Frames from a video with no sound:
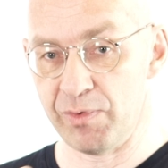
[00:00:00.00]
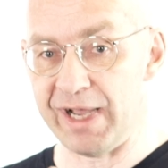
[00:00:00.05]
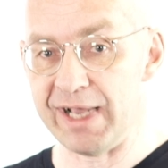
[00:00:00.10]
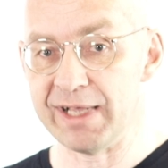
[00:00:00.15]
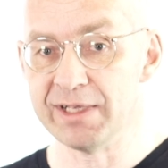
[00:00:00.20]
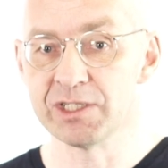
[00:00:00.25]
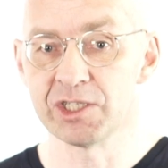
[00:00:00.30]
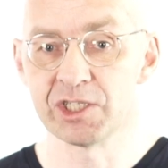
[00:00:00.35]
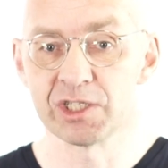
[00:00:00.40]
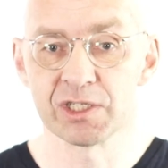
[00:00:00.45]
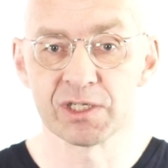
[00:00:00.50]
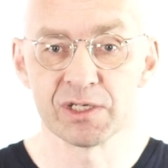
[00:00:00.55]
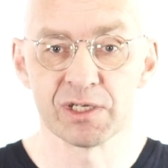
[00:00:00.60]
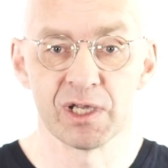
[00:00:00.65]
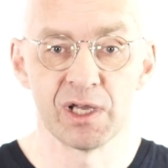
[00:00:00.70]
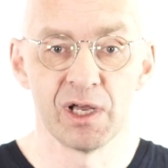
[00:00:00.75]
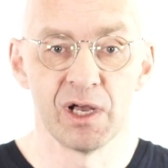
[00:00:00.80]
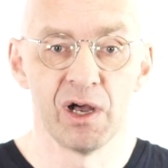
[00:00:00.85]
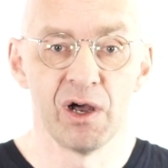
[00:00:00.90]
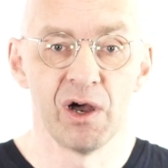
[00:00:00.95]
wedge,
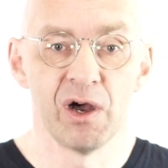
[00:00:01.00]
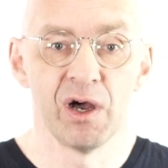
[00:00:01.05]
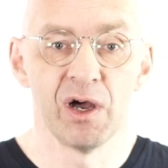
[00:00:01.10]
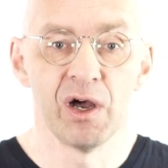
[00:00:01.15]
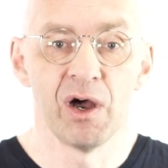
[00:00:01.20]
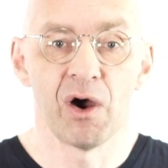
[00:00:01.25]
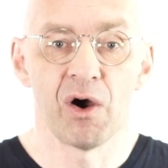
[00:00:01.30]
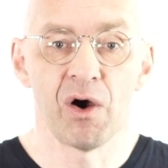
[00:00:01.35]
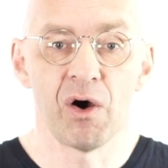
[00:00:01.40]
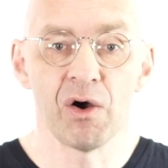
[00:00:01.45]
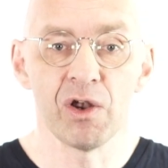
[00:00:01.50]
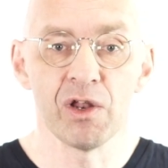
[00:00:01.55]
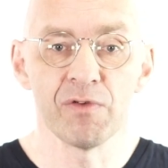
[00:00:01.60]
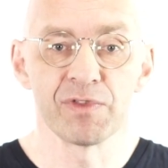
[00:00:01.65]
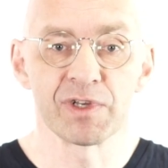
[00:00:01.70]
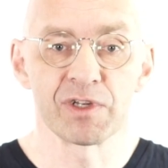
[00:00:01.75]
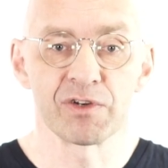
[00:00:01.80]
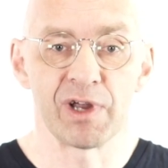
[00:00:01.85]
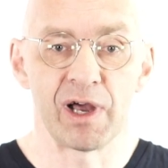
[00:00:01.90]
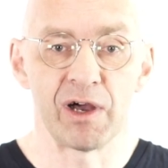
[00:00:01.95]
all of
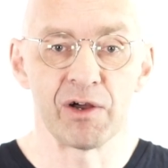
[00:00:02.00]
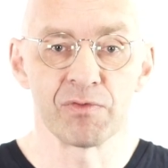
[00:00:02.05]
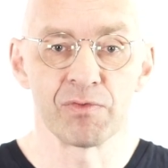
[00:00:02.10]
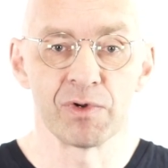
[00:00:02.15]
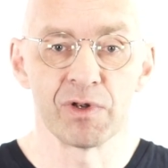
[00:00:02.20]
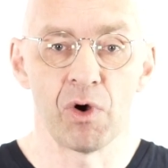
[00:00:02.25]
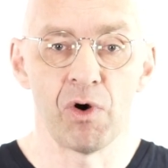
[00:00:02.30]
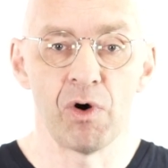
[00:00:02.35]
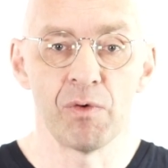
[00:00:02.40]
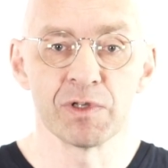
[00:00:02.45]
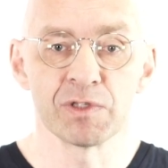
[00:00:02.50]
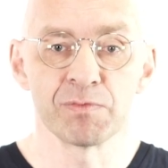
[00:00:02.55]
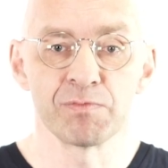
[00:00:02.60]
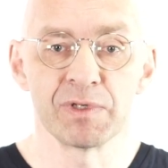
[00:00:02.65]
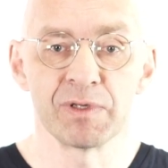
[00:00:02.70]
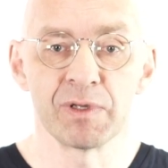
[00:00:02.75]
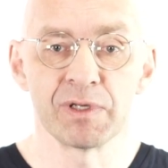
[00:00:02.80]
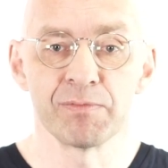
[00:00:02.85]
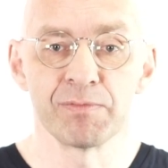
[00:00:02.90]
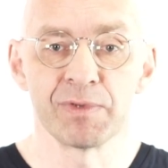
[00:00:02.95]
the ground will always
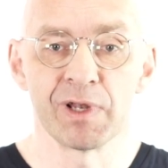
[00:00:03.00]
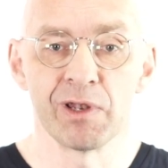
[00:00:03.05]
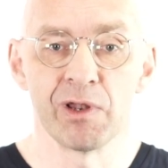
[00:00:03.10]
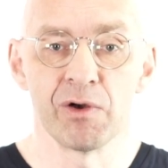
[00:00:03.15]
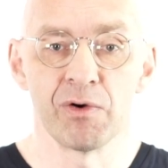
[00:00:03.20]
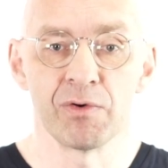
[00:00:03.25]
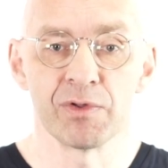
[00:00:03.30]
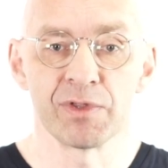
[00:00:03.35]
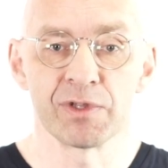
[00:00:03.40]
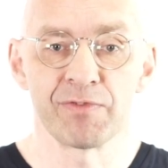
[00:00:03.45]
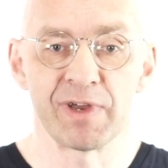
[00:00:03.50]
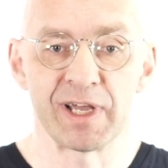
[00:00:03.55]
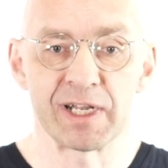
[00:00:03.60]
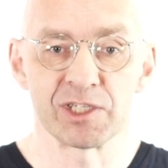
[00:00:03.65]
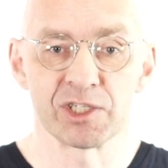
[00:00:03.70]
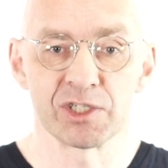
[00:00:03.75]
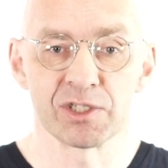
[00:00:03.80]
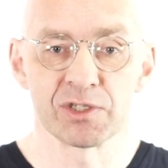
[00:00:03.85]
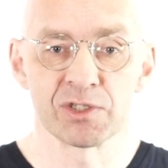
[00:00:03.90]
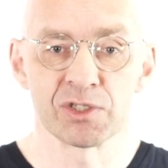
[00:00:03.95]
be below the
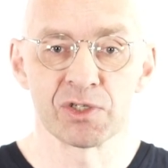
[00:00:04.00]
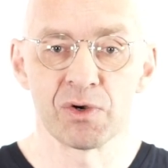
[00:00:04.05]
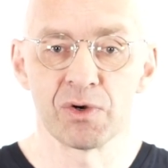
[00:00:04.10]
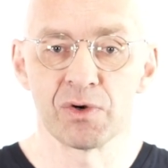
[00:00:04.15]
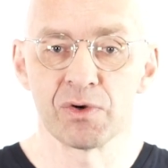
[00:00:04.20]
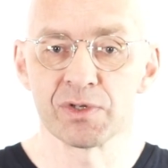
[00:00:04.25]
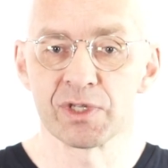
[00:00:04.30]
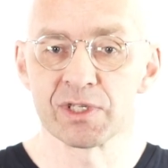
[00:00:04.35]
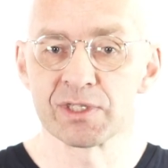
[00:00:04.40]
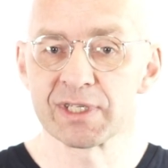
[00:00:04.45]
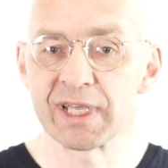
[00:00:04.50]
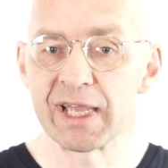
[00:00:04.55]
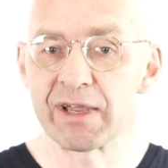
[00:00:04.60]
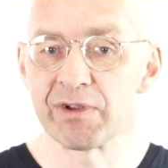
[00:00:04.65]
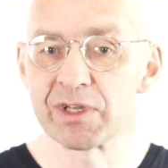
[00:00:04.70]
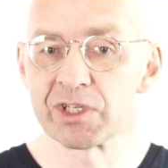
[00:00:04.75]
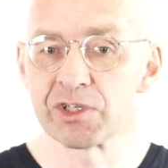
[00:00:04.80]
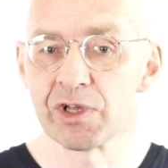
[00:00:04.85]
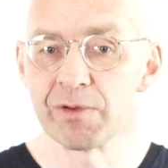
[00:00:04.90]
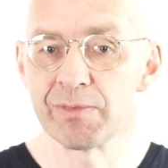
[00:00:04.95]
wedge. So the
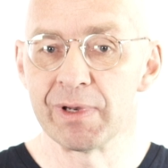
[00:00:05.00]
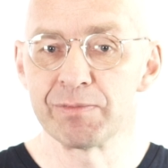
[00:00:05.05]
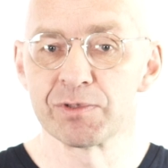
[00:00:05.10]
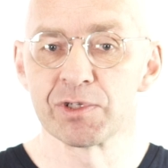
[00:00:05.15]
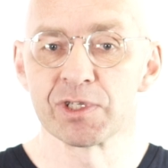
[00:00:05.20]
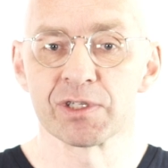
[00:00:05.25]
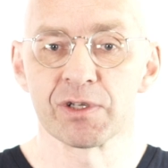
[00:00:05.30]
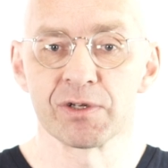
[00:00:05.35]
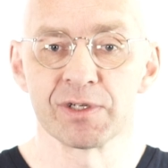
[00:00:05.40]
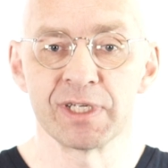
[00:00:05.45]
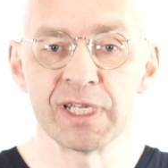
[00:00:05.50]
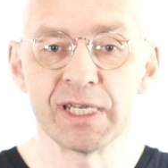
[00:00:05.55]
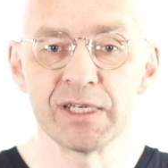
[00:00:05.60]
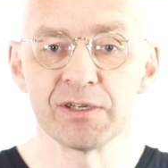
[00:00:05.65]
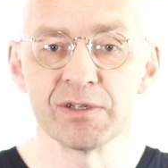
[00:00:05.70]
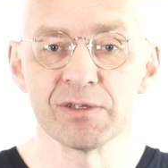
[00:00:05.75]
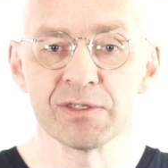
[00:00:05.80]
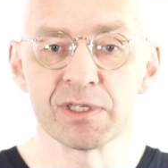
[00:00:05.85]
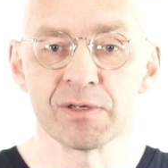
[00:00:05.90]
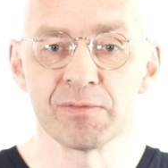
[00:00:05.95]
scary term Lipschitz
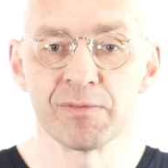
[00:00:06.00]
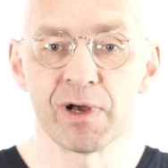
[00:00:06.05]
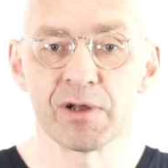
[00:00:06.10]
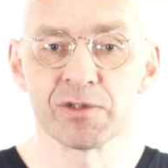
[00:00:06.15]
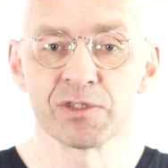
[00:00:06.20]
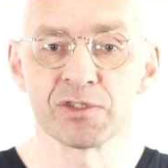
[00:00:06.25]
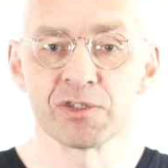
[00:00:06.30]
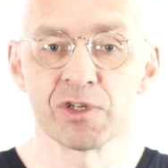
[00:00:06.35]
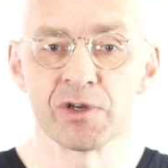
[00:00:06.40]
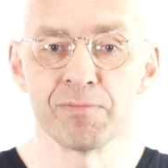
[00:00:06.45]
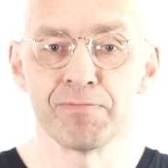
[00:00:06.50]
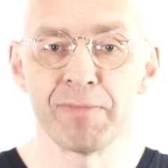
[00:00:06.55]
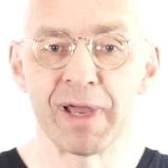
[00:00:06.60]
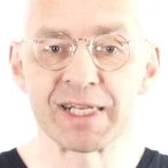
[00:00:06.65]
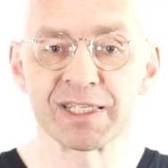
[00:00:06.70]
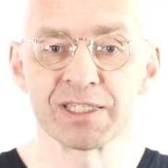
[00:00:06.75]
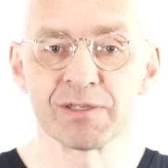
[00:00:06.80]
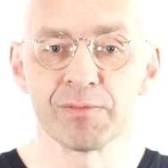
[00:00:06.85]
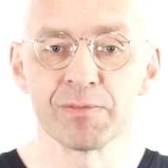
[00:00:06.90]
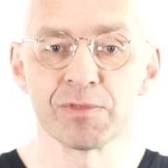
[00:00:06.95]
continuous amounts to a
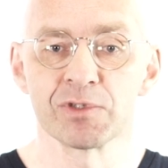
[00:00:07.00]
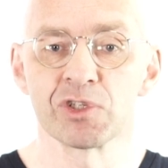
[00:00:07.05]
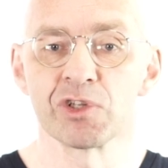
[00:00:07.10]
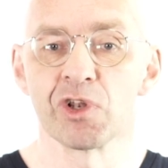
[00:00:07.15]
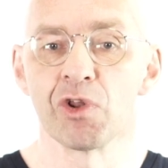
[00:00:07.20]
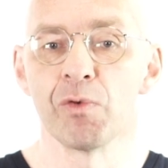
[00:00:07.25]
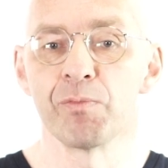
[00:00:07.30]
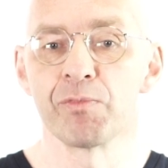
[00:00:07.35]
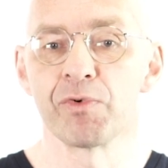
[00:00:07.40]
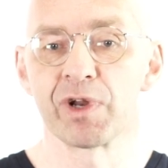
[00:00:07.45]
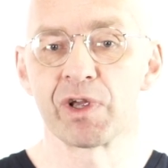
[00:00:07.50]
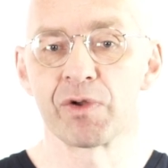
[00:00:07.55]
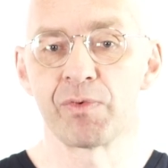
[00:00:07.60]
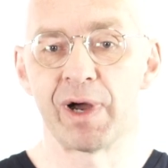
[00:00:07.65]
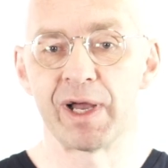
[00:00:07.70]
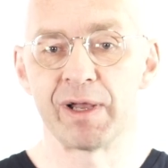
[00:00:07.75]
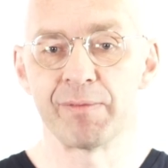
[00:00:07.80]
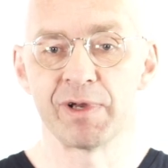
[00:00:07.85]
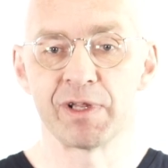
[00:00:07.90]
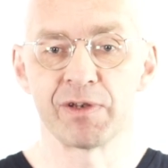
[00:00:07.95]
maximum slope
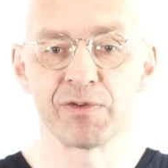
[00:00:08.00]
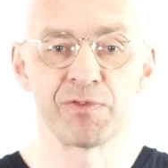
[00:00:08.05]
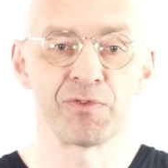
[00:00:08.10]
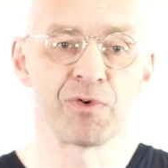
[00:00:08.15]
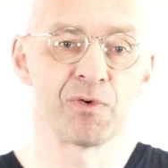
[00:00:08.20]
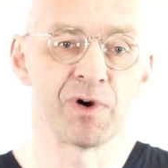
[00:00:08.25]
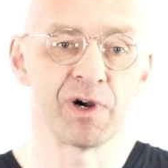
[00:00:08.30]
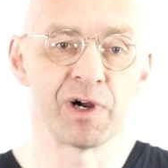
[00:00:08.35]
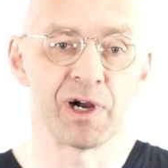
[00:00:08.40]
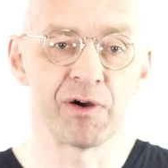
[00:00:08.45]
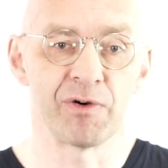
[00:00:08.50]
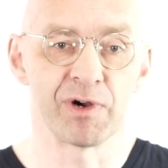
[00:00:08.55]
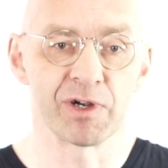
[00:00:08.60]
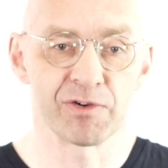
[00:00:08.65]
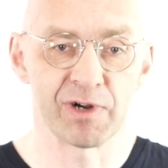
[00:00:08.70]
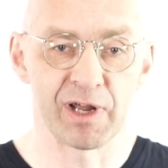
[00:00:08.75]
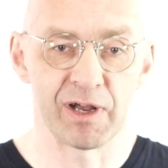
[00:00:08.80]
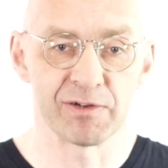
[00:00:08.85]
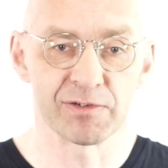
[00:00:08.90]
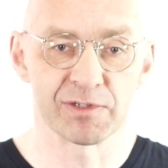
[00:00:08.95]
requirement for our
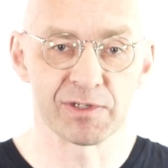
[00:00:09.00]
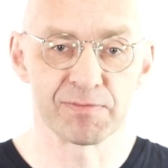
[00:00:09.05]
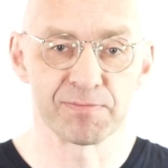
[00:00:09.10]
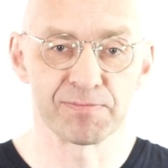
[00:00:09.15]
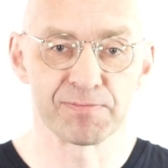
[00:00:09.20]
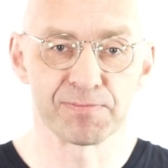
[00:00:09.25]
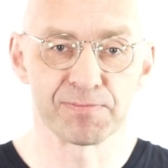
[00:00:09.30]
ground.